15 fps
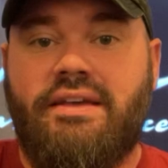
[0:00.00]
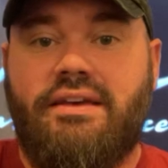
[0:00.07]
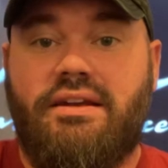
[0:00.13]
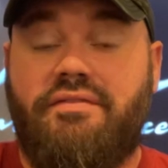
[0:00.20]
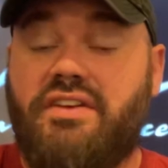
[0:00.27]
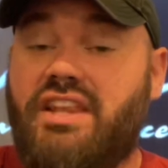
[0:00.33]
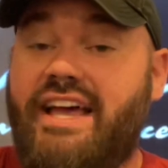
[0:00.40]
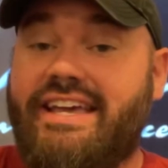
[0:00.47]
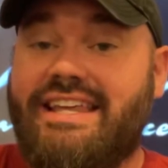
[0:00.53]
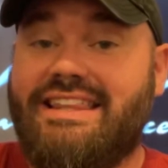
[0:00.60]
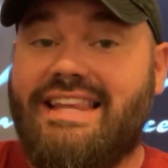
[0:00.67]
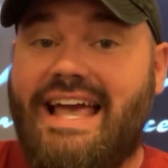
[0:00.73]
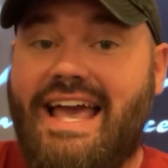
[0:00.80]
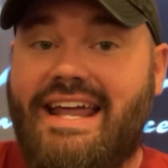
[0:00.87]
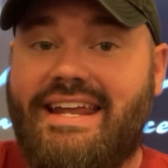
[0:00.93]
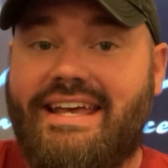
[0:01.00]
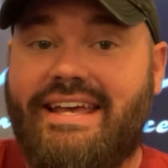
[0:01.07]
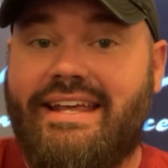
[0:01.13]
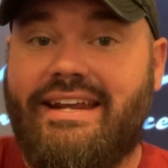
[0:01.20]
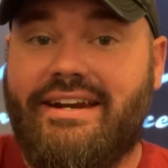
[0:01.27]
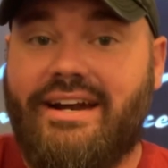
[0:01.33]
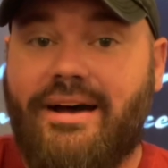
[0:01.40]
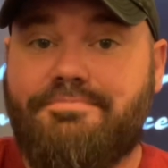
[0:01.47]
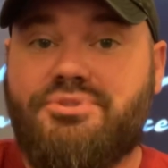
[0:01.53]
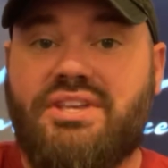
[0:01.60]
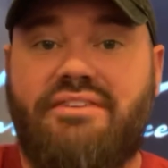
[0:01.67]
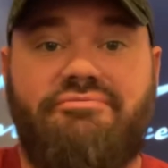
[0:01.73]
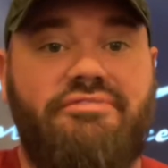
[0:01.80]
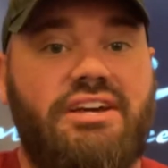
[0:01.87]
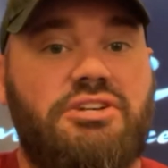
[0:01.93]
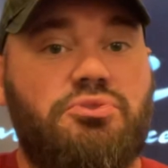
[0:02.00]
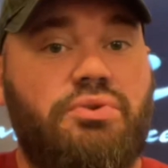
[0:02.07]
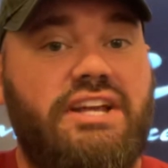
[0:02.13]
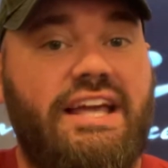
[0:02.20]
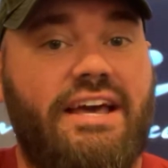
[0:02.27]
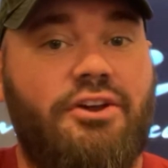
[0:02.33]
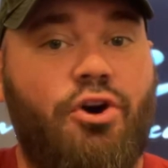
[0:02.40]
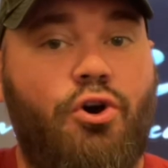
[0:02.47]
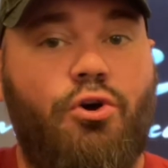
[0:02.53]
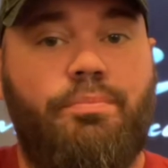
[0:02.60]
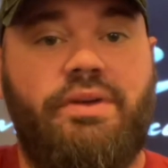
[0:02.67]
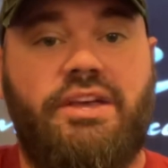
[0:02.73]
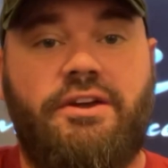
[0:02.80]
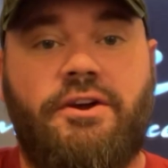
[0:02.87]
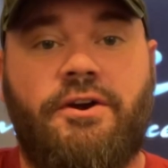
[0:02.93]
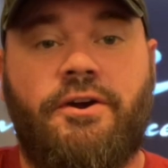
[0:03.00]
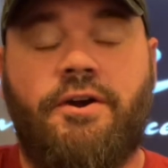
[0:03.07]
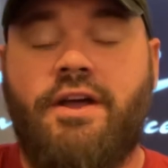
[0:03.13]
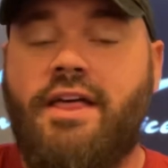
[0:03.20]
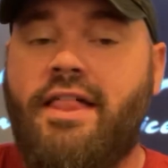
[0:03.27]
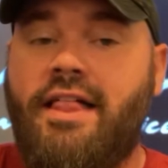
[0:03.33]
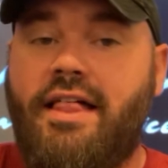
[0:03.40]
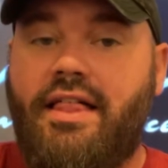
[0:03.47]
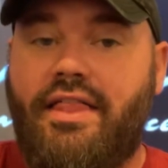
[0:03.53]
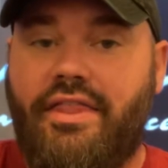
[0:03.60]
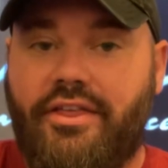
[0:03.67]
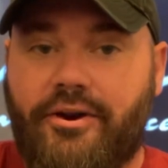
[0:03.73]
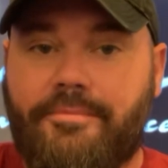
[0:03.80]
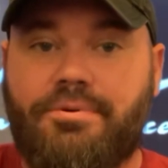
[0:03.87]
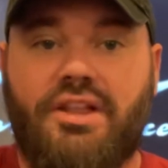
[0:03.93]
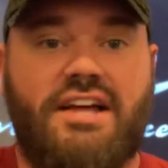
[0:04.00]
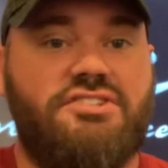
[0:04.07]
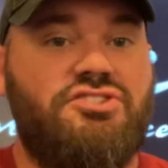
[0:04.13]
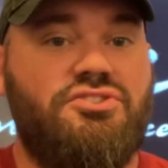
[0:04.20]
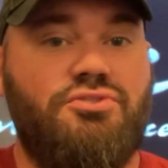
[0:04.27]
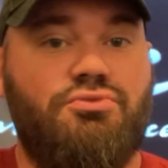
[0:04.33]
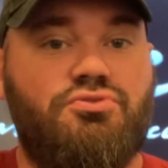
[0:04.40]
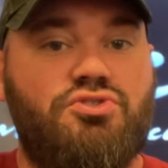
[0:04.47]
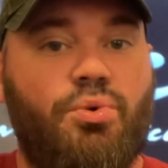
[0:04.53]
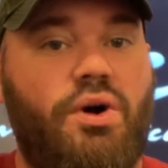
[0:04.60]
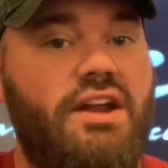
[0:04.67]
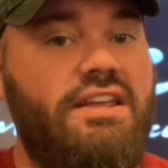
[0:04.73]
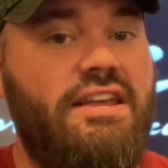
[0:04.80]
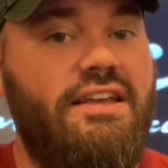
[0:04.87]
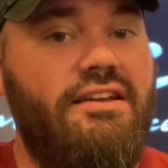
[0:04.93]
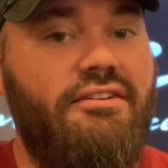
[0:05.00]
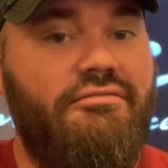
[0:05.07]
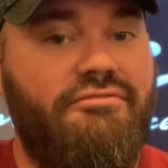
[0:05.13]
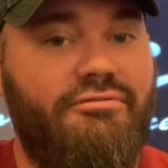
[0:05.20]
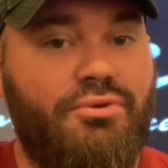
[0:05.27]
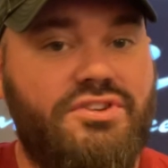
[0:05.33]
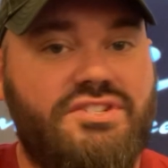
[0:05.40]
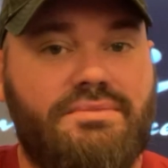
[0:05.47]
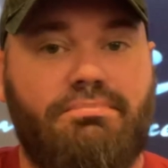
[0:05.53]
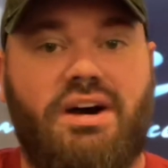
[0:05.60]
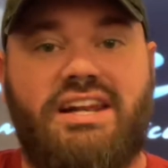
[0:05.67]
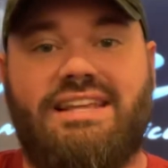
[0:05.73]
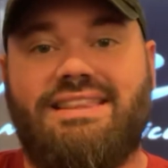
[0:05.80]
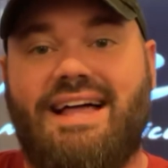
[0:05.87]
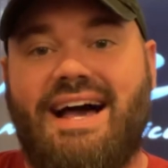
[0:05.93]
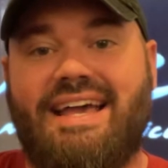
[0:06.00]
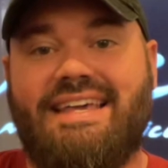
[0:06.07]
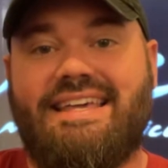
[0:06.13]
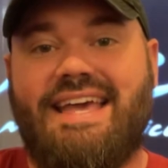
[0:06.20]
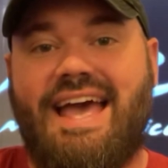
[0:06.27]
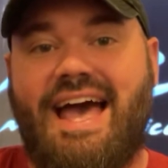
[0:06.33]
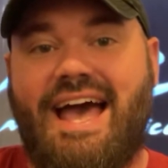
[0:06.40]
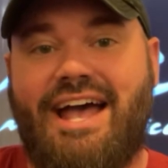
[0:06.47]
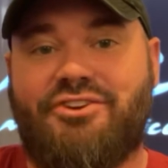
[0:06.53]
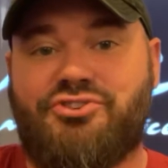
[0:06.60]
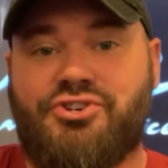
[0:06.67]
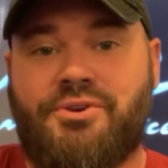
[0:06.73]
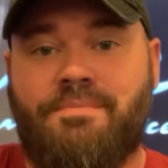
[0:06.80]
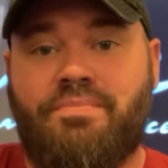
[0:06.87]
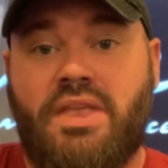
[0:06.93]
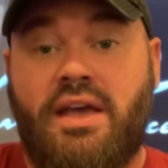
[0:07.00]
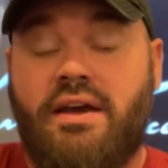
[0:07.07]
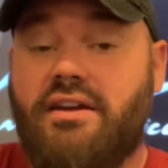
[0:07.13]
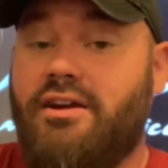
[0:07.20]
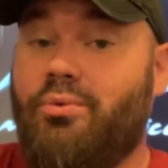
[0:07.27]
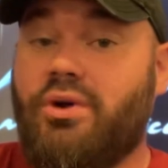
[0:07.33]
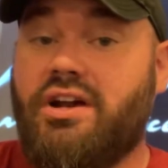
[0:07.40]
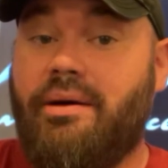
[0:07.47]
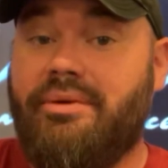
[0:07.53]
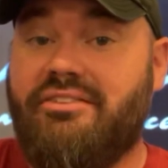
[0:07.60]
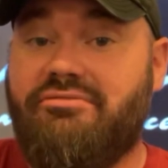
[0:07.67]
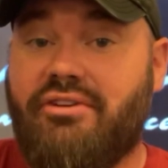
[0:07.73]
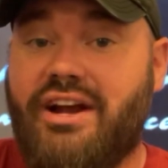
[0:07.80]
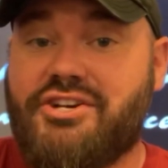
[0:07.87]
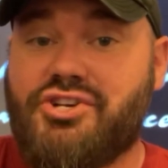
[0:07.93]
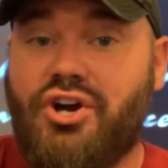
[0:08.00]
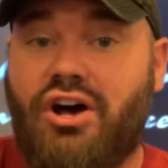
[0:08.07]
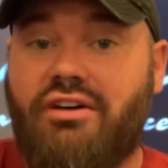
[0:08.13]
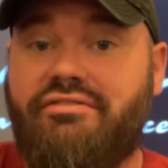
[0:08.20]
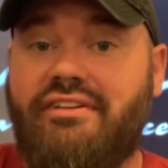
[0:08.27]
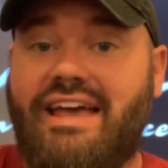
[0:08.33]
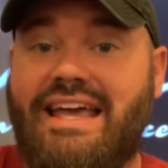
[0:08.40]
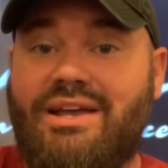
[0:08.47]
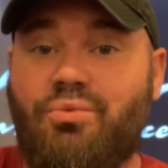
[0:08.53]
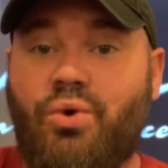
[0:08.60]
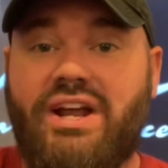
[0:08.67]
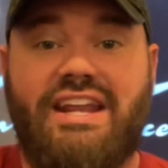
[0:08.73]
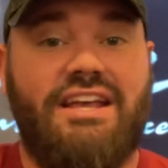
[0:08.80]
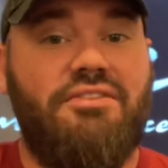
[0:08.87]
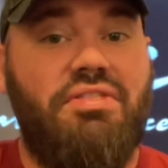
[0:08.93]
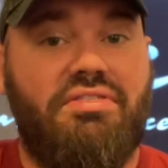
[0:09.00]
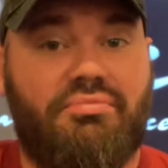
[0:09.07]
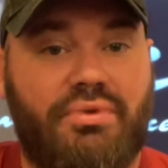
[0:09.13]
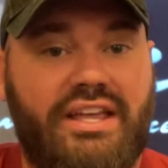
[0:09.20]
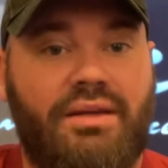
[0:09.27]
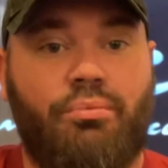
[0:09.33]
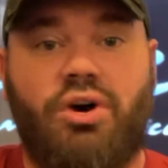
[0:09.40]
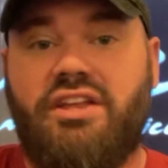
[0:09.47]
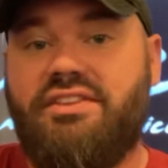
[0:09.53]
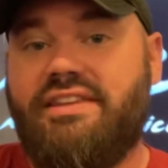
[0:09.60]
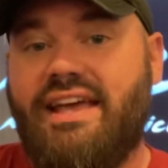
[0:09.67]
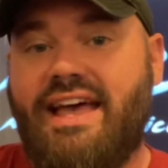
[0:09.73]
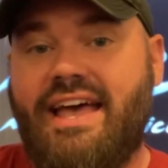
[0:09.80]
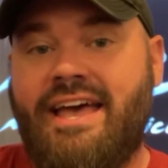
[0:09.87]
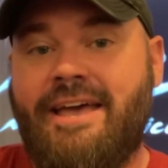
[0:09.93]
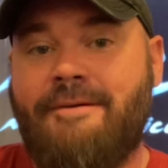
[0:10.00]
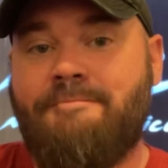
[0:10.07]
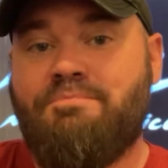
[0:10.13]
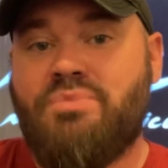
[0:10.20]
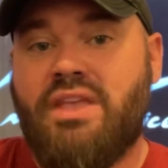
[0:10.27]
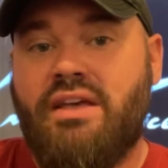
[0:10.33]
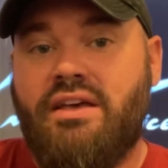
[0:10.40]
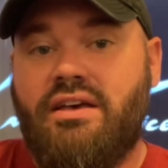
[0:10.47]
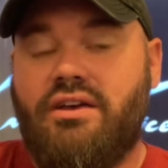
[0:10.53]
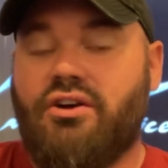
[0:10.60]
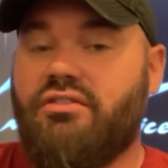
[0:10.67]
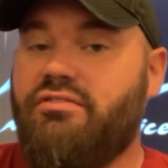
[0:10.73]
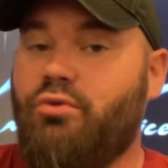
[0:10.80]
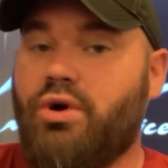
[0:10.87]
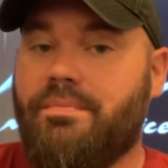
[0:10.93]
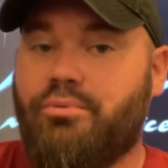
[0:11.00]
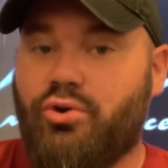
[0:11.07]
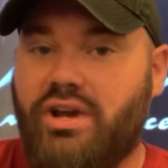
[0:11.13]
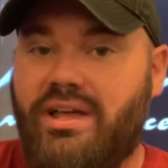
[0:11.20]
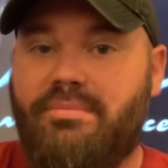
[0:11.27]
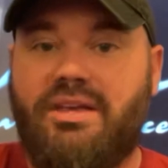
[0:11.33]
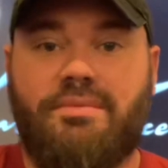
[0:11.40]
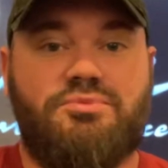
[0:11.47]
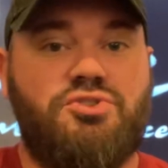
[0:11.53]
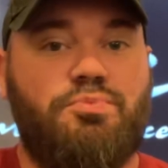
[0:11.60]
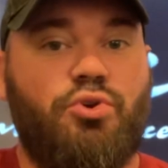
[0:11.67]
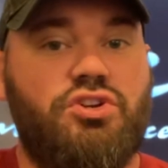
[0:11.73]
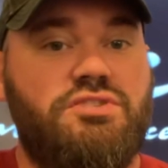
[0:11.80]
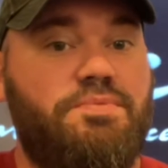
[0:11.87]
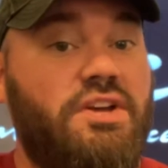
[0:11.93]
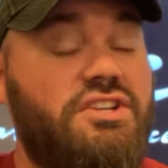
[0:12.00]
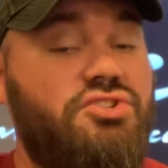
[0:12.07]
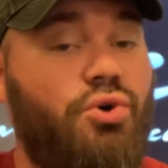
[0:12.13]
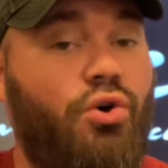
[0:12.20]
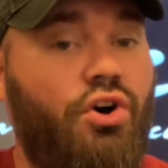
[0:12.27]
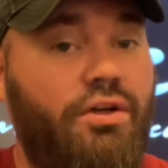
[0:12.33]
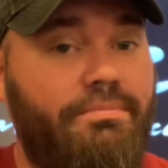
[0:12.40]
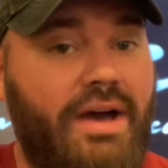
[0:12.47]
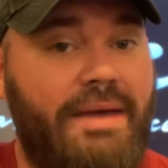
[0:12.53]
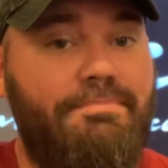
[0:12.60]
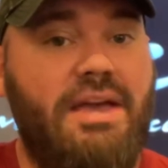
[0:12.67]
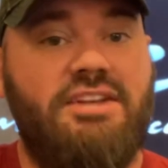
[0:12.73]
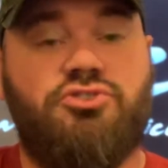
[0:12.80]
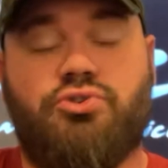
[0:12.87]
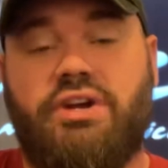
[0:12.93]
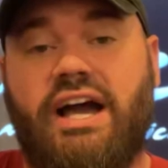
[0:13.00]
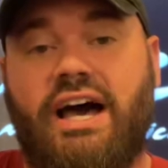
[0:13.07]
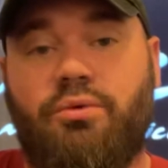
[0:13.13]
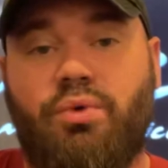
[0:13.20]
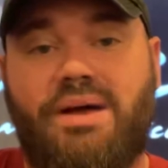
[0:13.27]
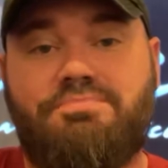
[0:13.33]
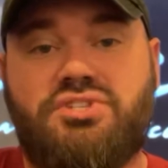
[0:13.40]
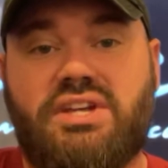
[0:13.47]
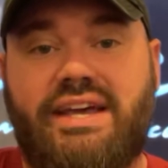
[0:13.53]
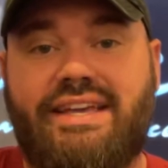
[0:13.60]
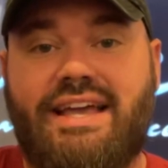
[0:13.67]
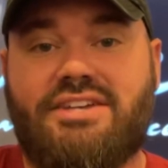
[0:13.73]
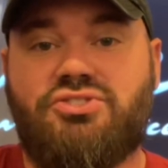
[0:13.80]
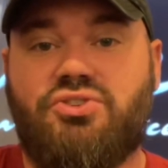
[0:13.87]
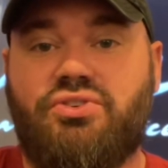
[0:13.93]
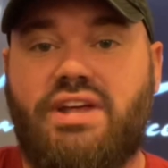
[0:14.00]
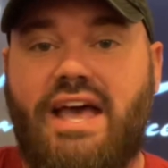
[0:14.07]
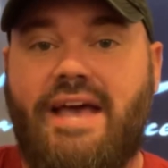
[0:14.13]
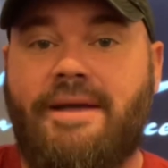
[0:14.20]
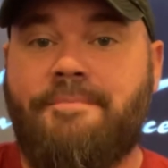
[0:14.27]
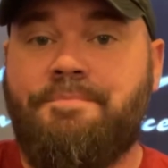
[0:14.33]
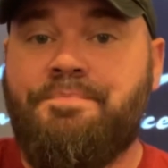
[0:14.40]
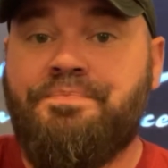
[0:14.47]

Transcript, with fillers: If you like Atlanta in an upset victory at home here, they're plus 220 for some money line cash. Now we're coming fresh off a winning three in one day and our four premium sports picks on my Patreon website yesterday.